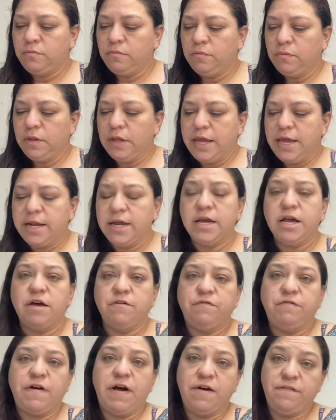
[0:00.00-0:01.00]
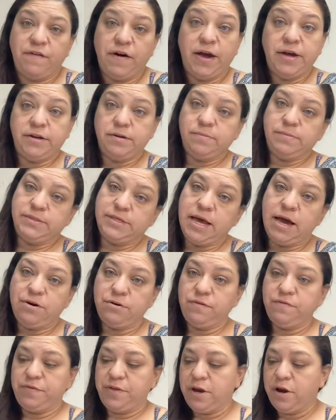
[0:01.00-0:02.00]
and I got 5 items out
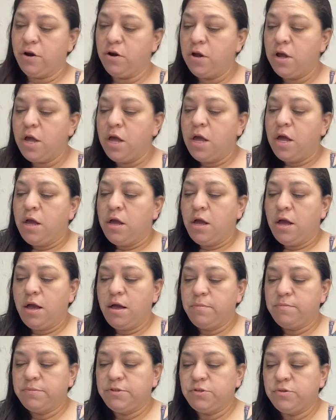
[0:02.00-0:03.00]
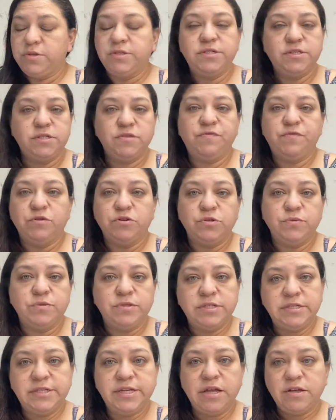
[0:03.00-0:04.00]
of there. So this is the first one
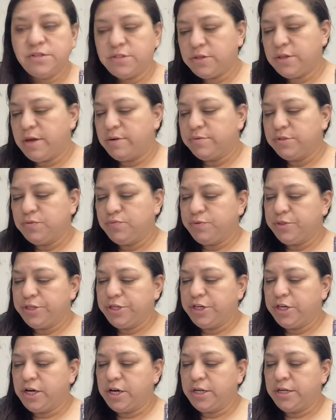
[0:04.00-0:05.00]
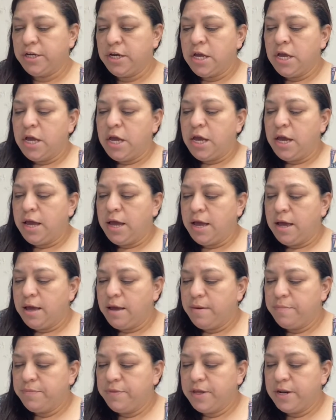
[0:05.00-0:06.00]
to sell. So that was really good.
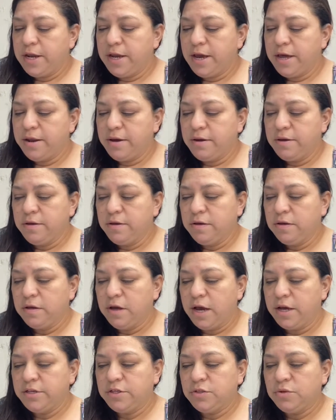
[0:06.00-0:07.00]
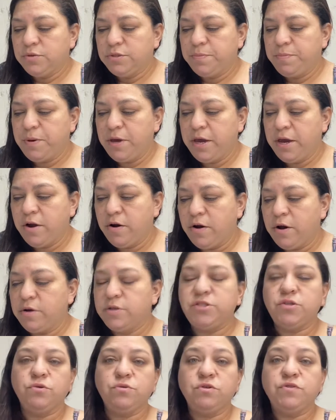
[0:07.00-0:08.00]
Then I sold
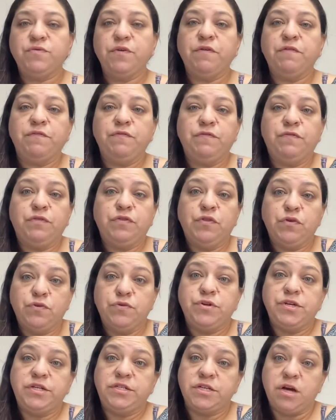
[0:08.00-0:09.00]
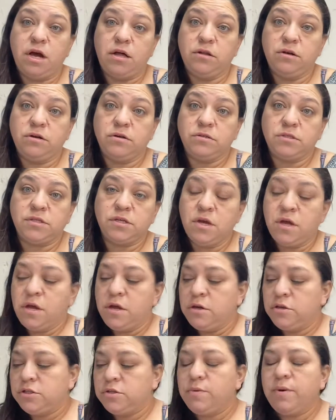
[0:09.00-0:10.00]
those for $30.
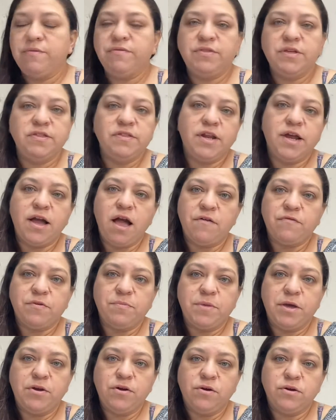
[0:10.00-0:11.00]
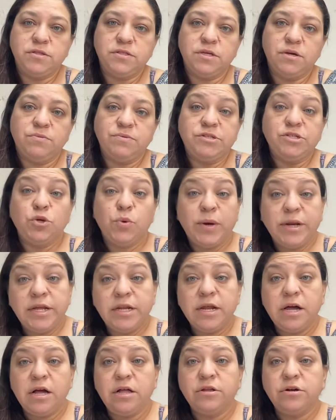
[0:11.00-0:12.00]
So everything that I got from that yard sale was
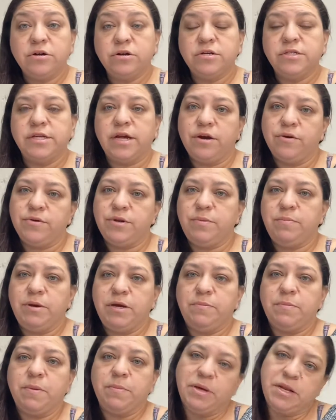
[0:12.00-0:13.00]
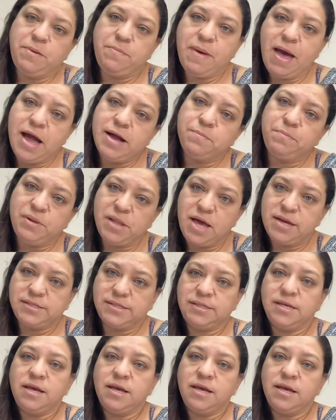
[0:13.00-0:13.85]
$20. I already made my money back plus